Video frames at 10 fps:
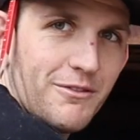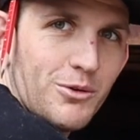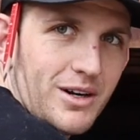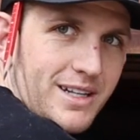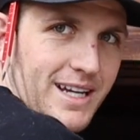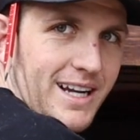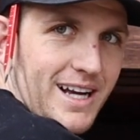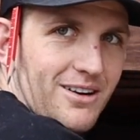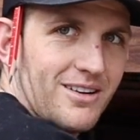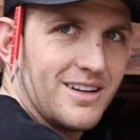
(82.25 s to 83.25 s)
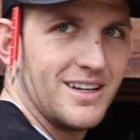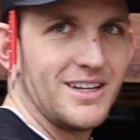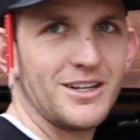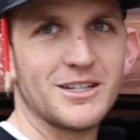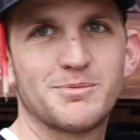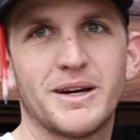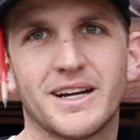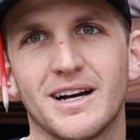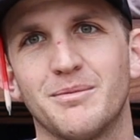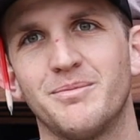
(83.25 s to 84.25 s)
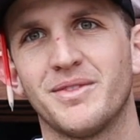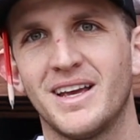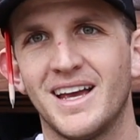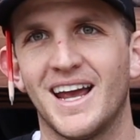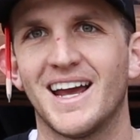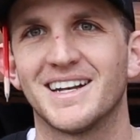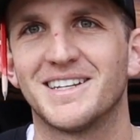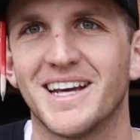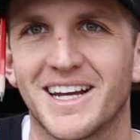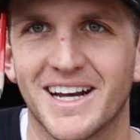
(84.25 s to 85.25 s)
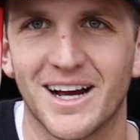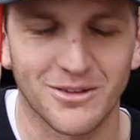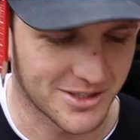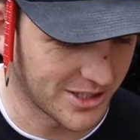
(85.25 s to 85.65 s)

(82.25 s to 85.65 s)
if you want to take it out, you just pick it up and take it out.